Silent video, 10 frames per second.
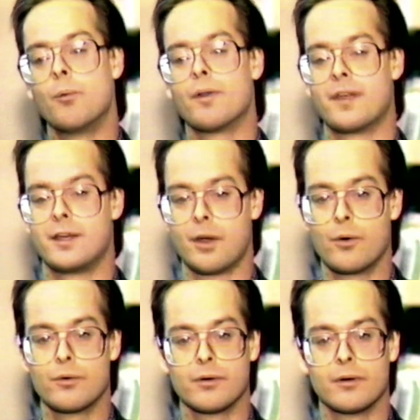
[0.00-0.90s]
What they
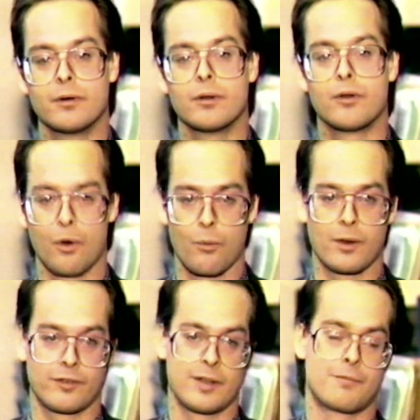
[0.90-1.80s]
don't go
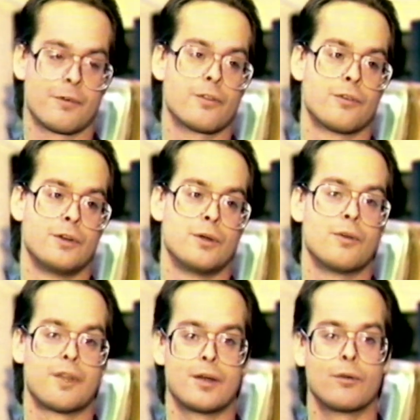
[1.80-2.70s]
one step further and do
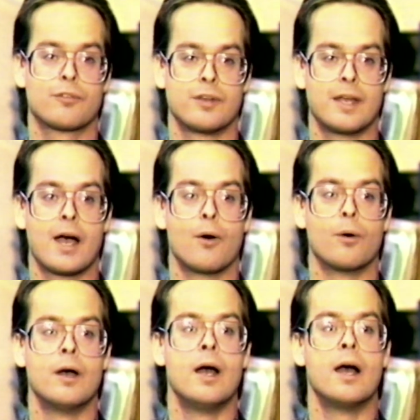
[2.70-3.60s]
is they don't see how